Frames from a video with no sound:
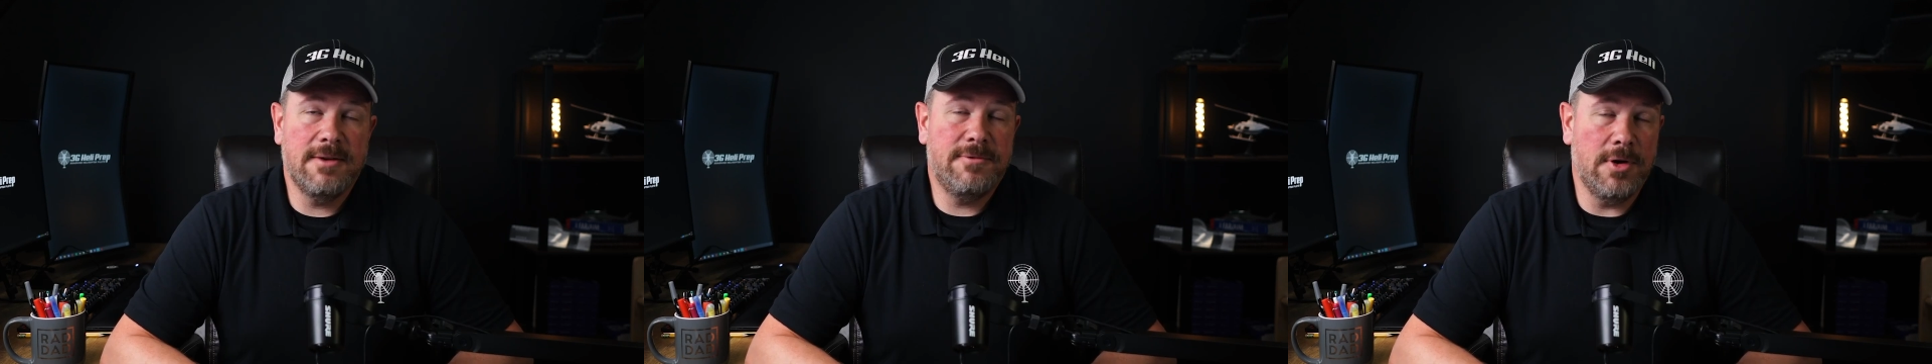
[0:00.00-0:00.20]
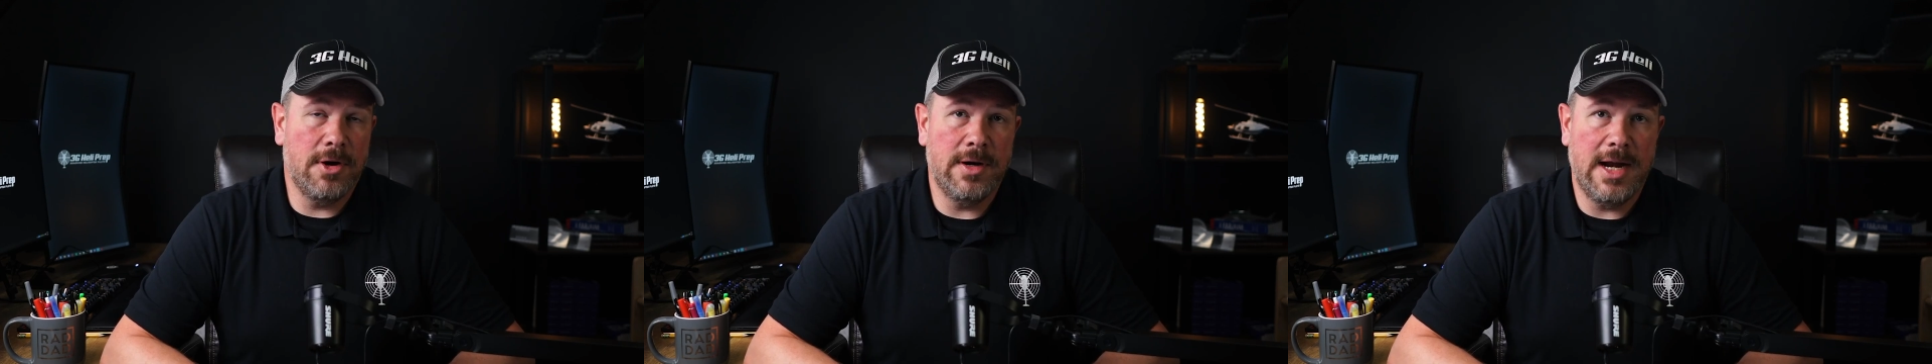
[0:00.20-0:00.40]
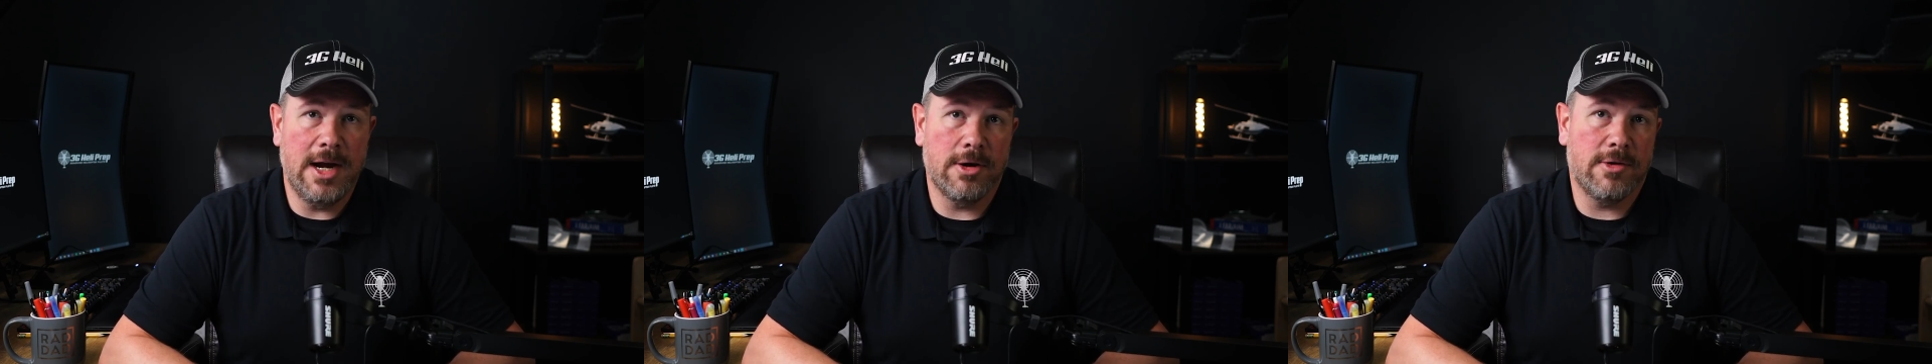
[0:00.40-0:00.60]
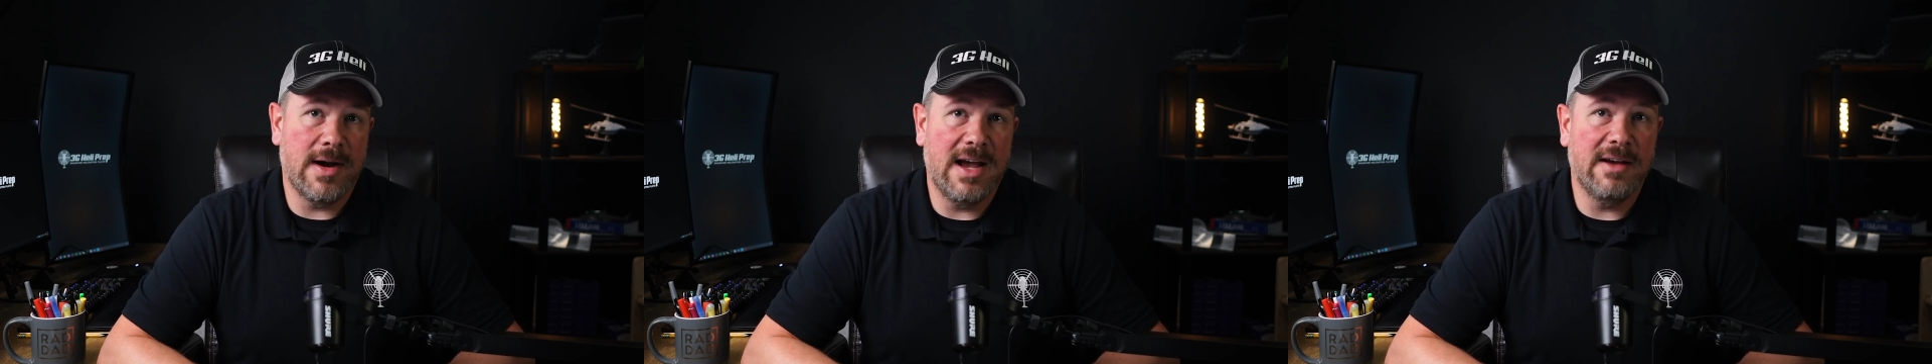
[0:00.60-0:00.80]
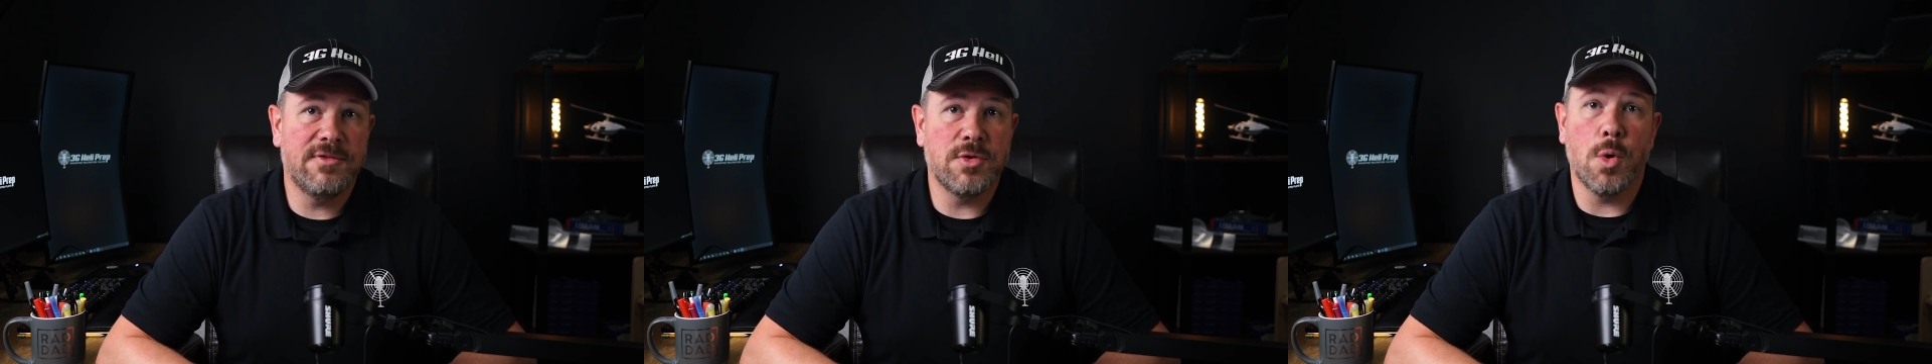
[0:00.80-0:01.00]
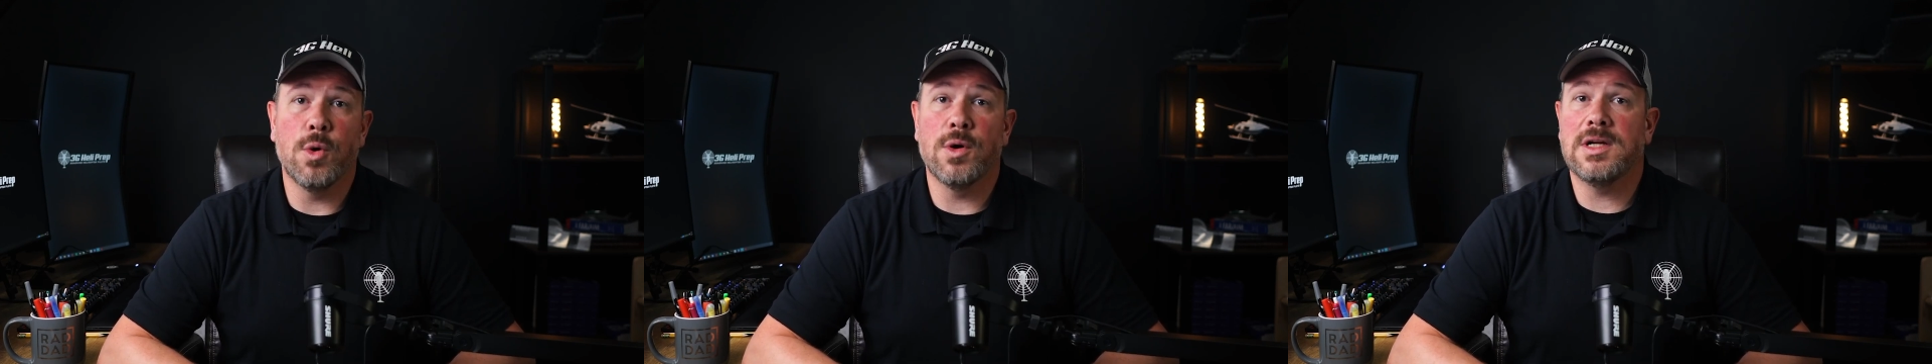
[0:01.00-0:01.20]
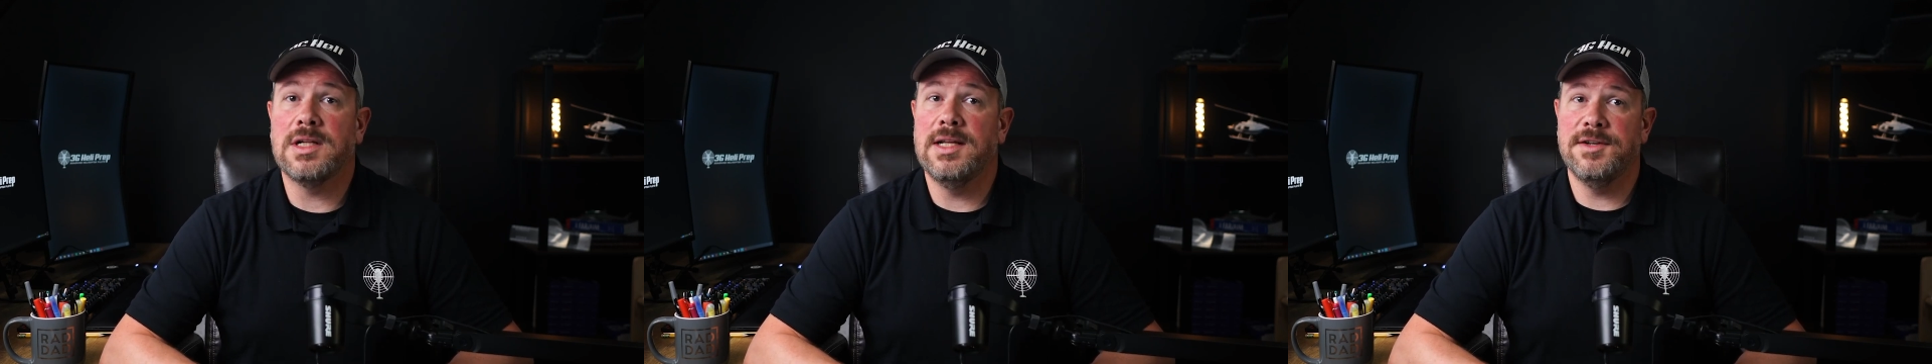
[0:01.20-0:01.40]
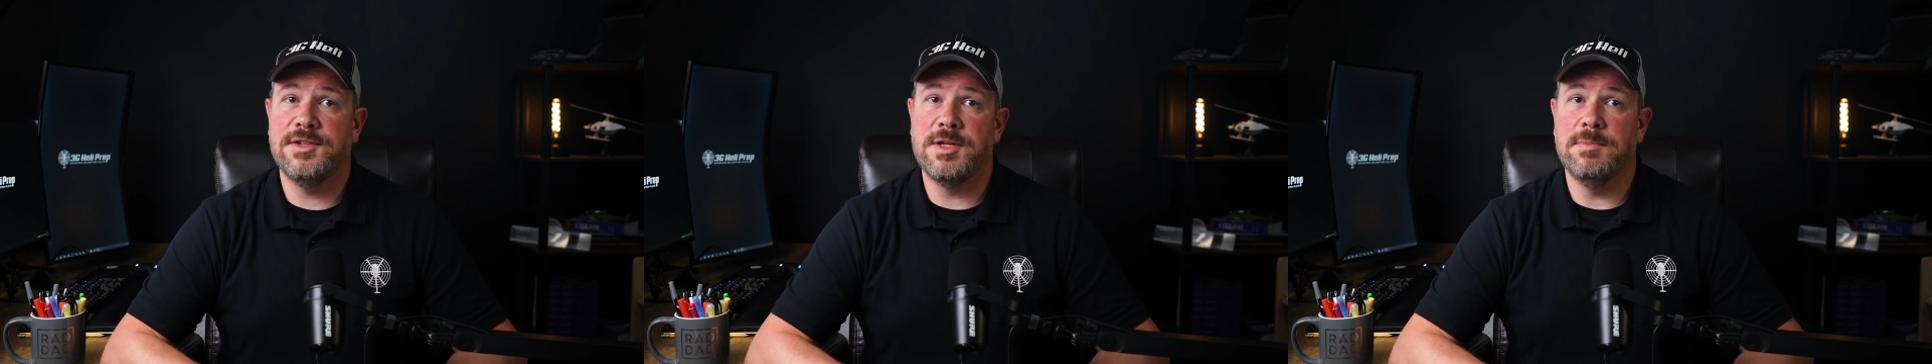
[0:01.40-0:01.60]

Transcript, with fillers: you're an aircraft or cleared to